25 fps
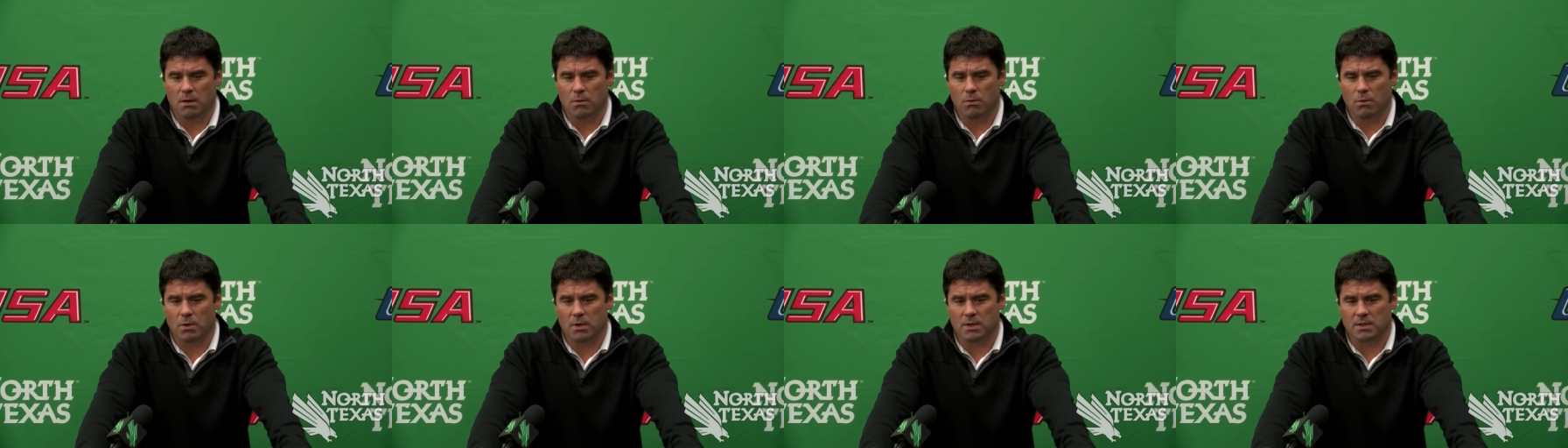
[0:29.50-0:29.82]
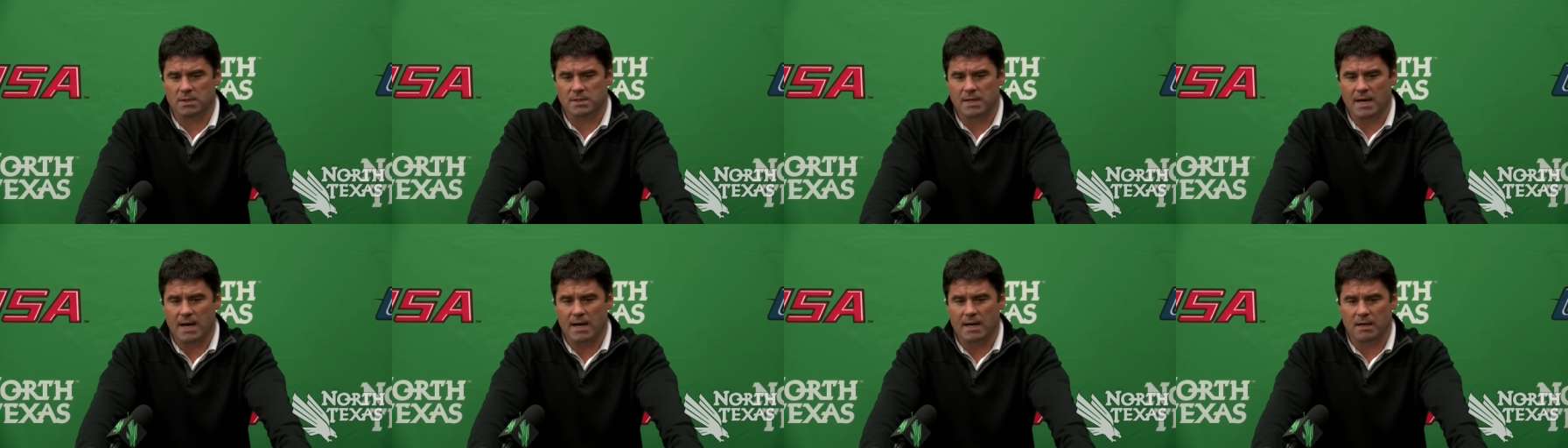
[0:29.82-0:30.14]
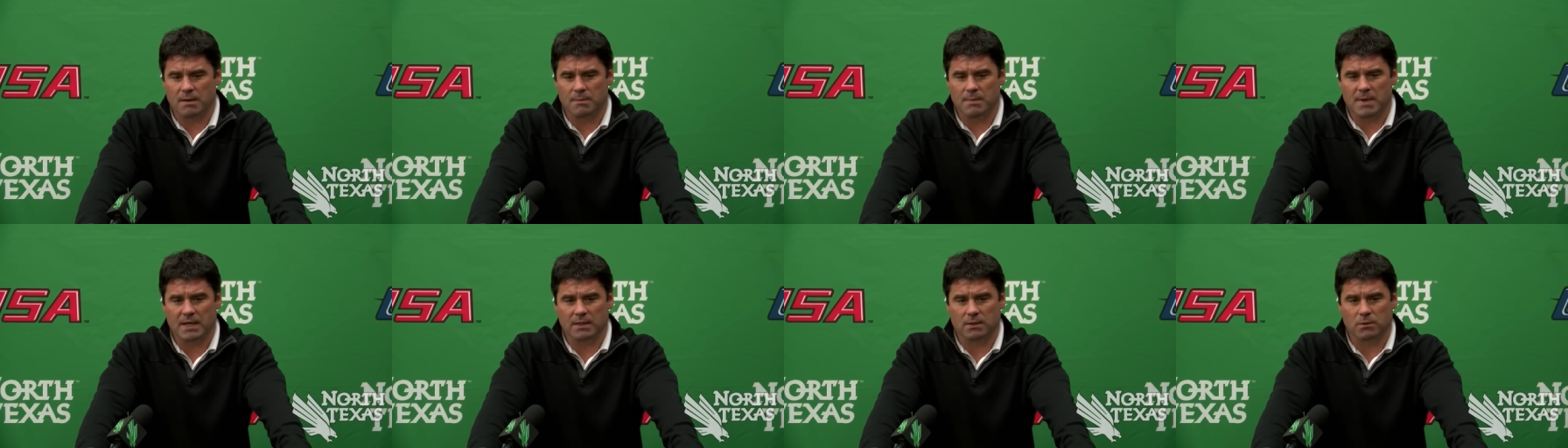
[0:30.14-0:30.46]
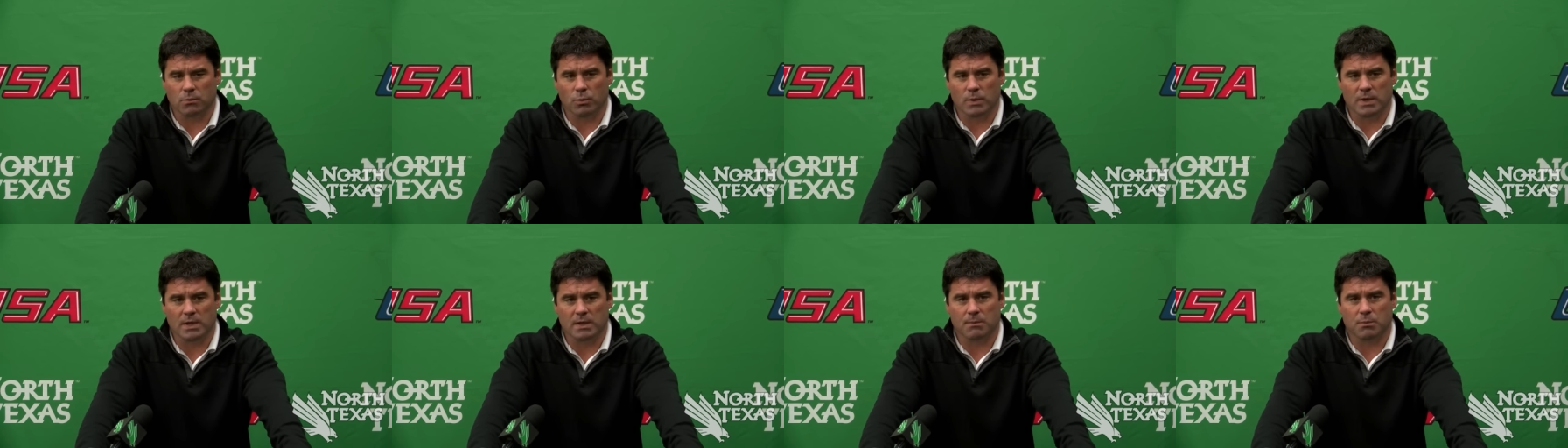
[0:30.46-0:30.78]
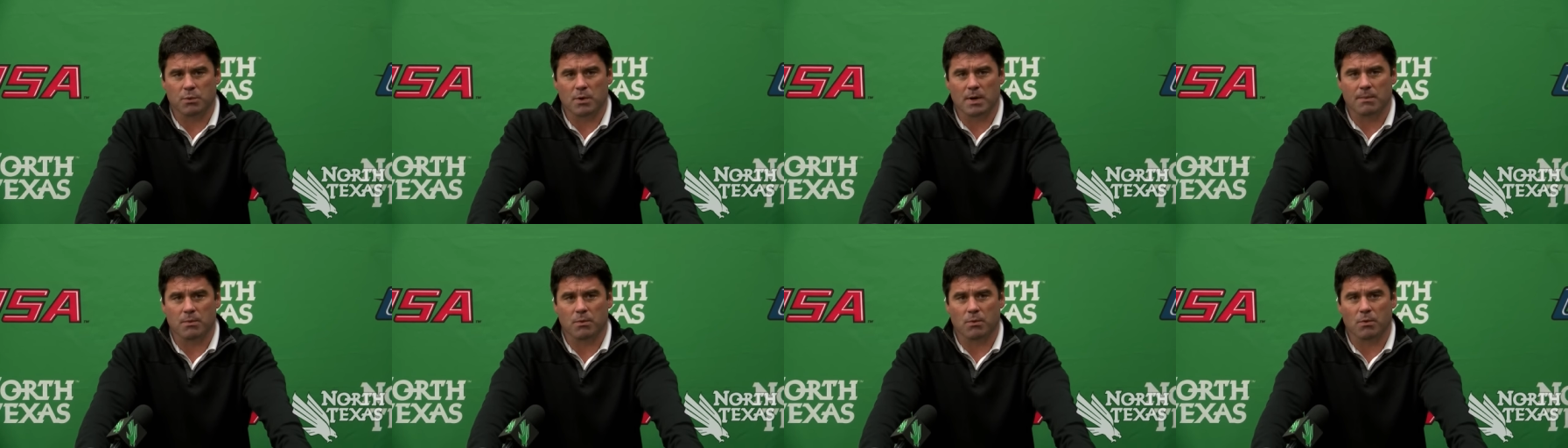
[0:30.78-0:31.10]
we're excited about the week of
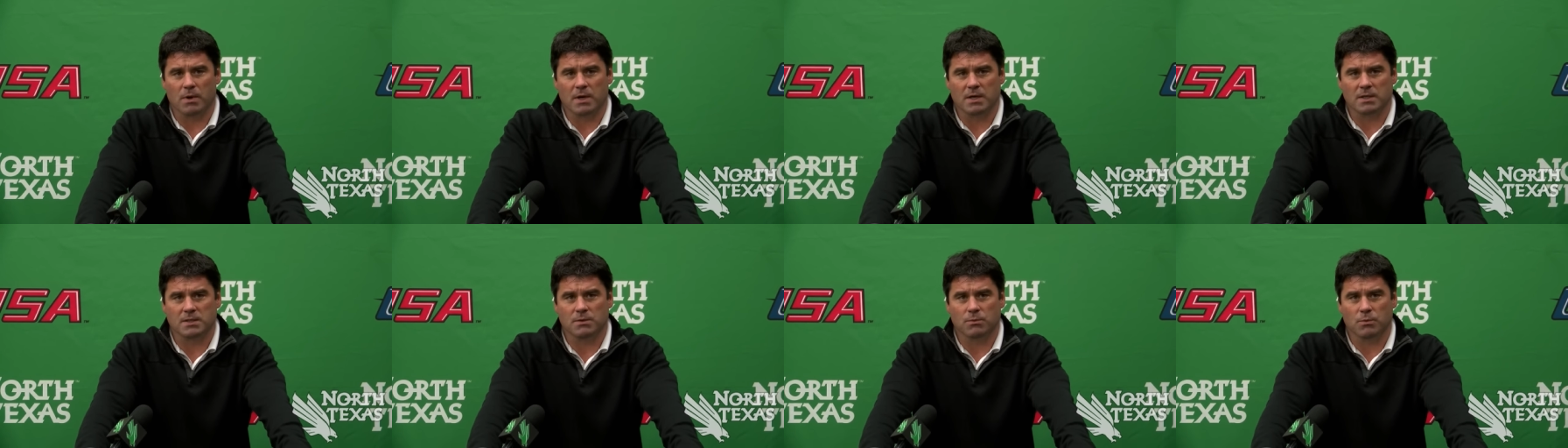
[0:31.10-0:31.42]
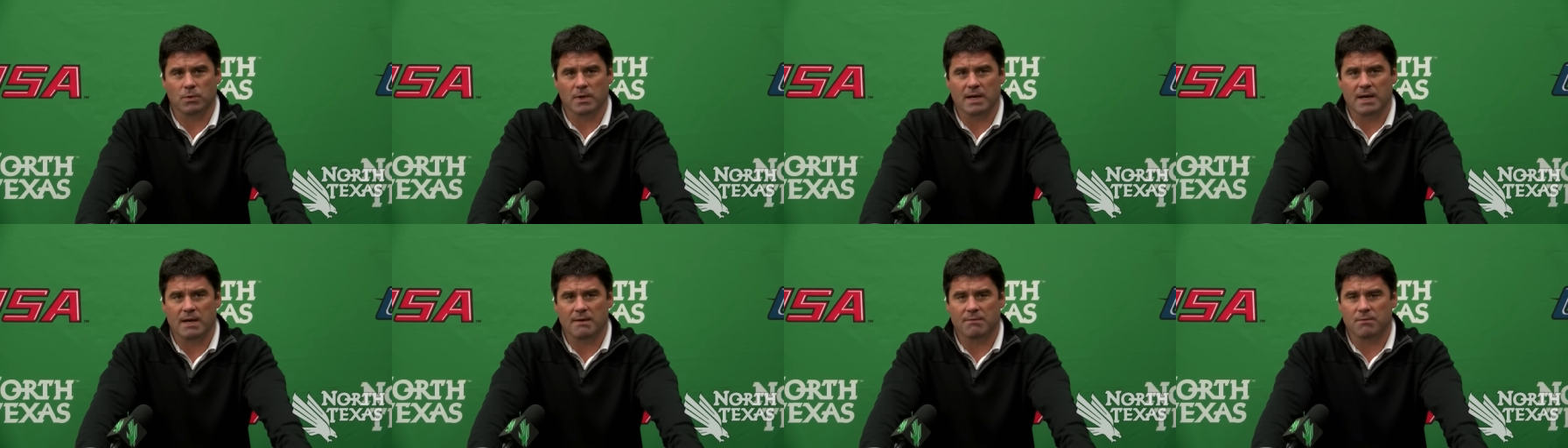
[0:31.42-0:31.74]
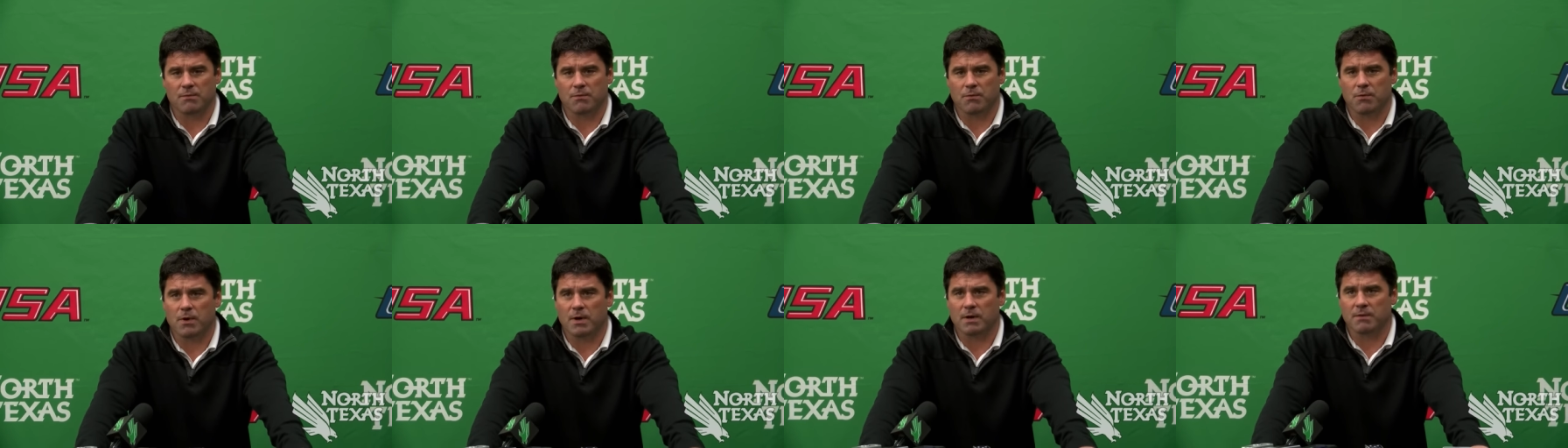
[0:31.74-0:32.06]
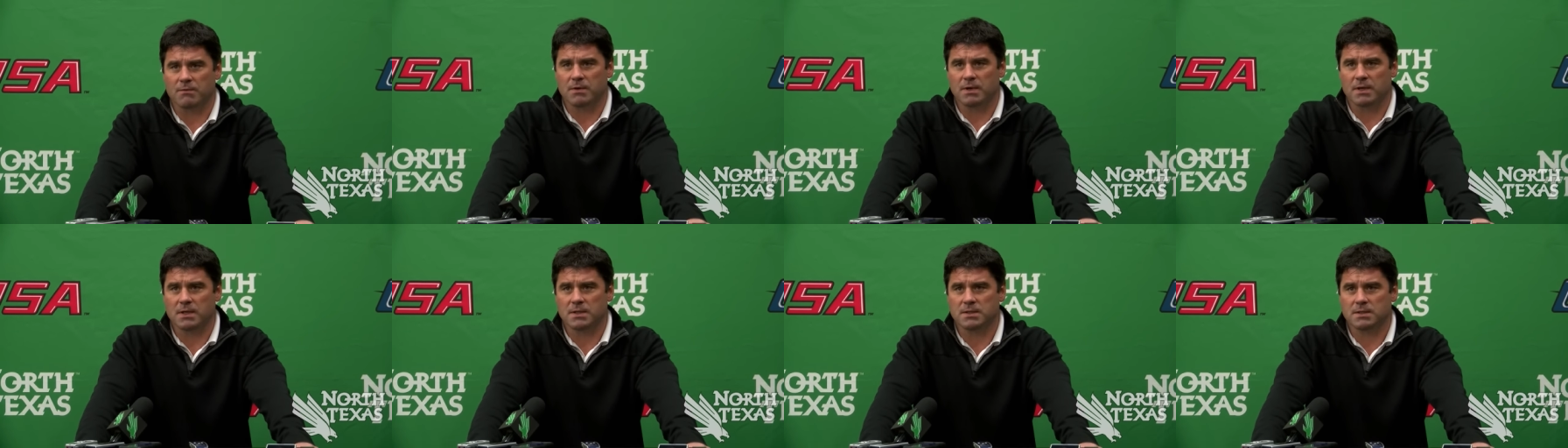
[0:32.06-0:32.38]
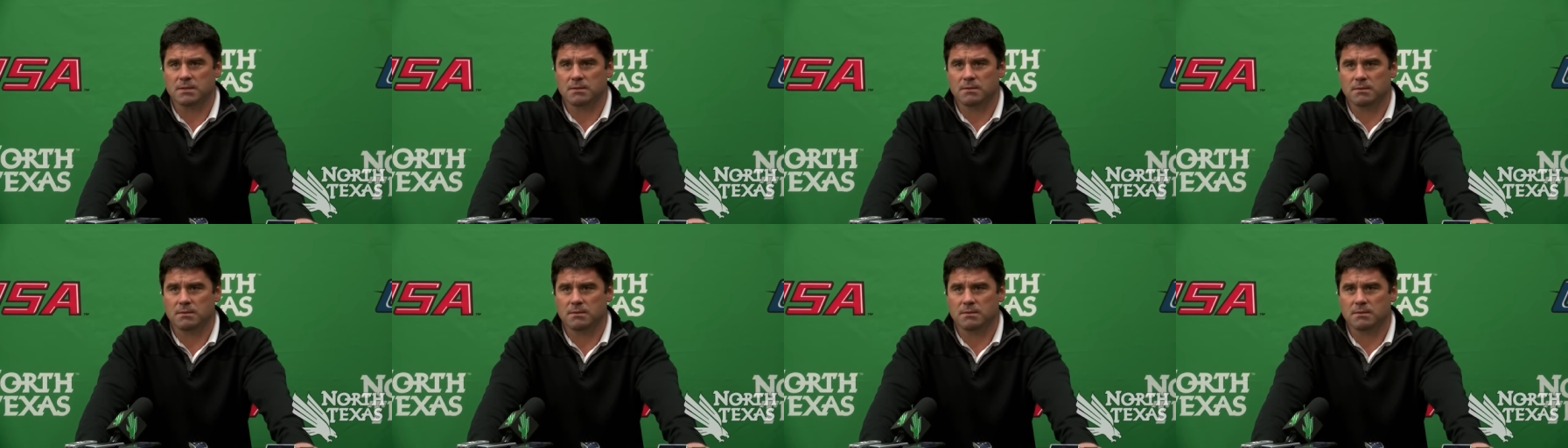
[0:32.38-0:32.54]
preparation we have in front of us.